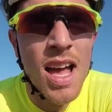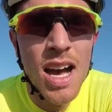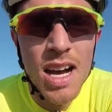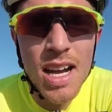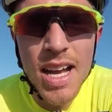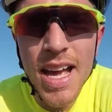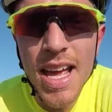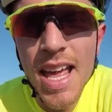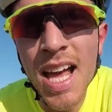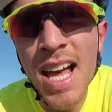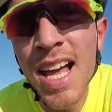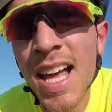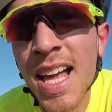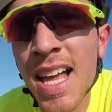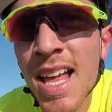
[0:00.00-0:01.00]
Okay,
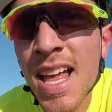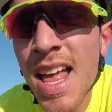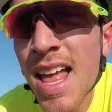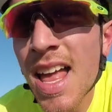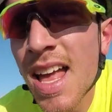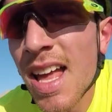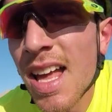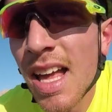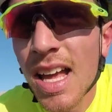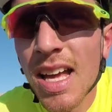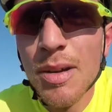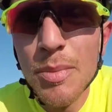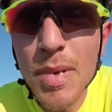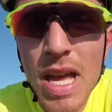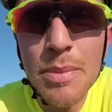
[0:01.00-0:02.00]

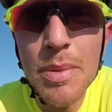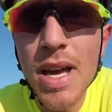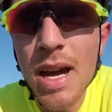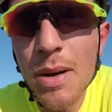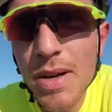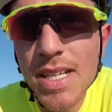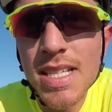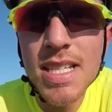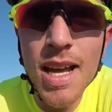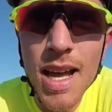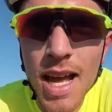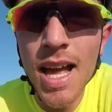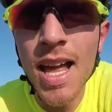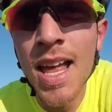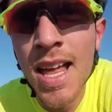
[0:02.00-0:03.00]
maybe I was
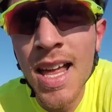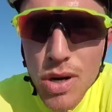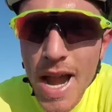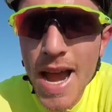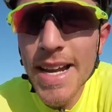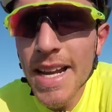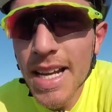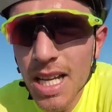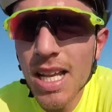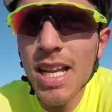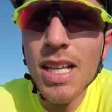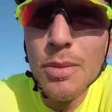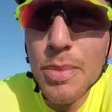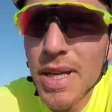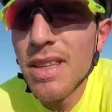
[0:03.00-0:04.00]
bragging a
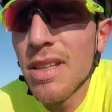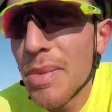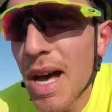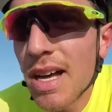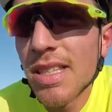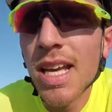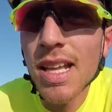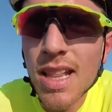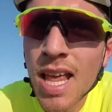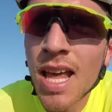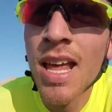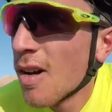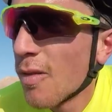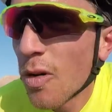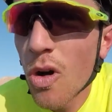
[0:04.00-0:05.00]
little bit about that
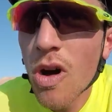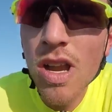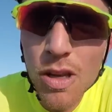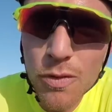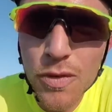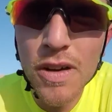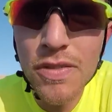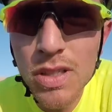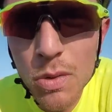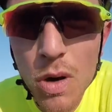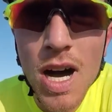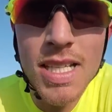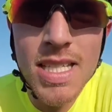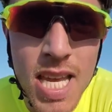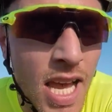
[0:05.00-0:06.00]
450
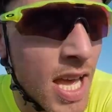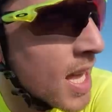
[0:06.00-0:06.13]
watts.